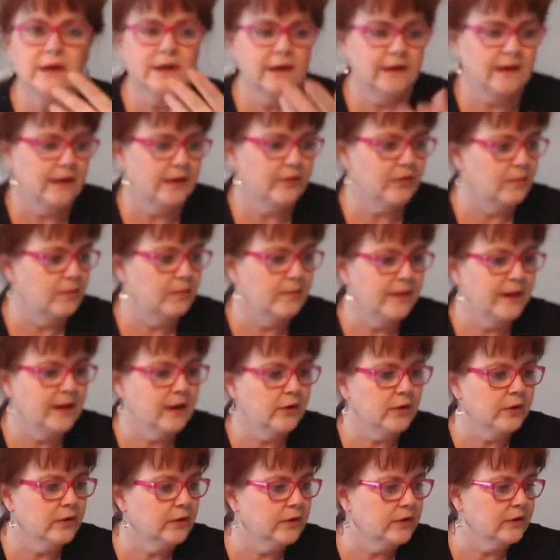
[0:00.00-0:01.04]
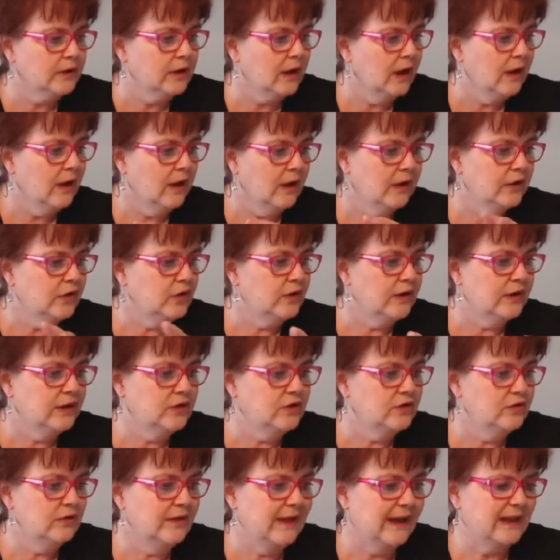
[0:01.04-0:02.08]
another mirror, you can
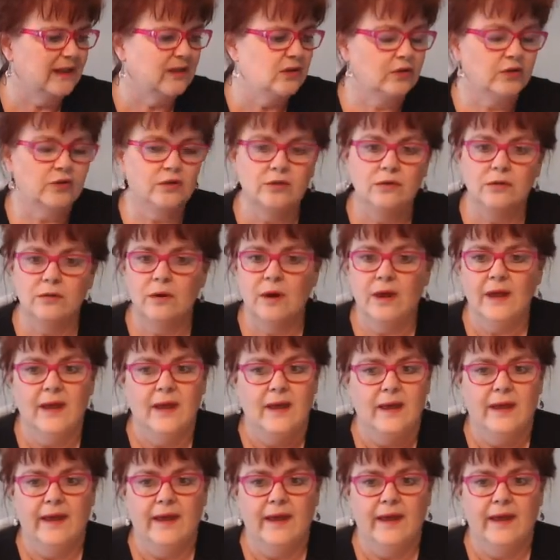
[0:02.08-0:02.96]
do that too.